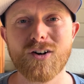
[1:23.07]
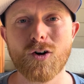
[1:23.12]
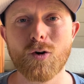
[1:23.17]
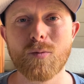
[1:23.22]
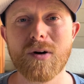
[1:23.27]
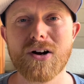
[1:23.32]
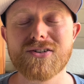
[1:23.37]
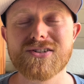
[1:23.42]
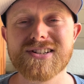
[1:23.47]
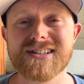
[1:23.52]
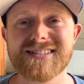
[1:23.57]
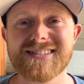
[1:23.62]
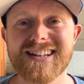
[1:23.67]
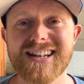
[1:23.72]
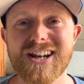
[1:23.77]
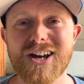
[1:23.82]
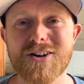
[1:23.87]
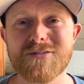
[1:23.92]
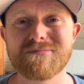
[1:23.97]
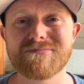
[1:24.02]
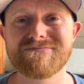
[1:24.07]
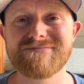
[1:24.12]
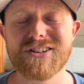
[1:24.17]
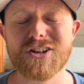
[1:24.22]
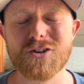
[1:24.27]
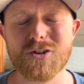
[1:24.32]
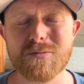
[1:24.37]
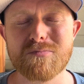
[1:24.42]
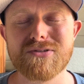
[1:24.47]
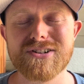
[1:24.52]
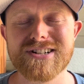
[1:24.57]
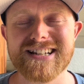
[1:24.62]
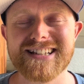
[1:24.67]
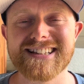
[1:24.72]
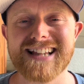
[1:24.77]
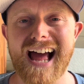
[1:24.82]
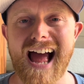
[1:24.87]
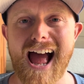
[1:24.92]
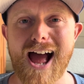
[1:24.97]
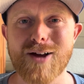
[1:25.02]
Almost, you know, you could predict
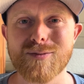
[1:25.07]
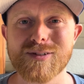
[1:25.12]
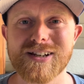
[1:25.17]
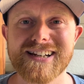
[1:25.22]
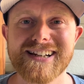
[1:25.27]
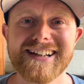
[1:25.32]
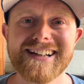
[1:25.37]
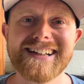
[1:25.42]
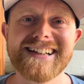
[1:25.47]
that happening.